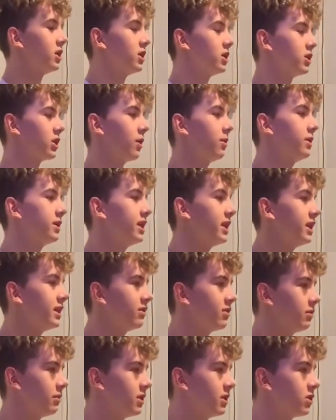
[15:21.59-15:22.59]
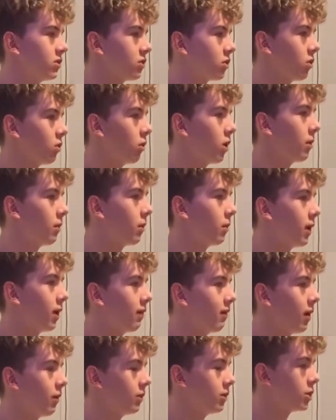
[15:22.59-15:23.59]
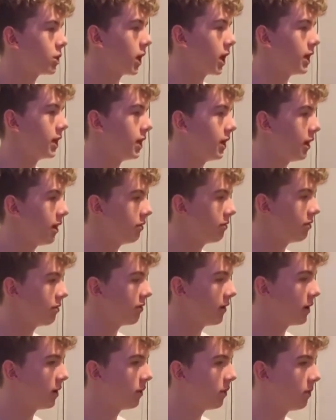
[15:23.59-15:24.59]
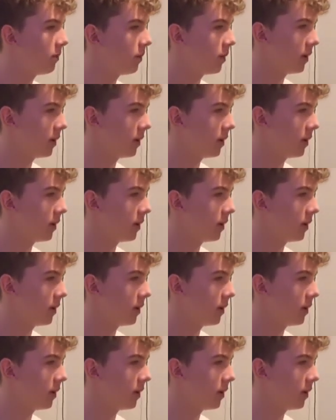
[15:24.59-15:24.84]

so it's easy for me to sort of work my way around with training and everything. But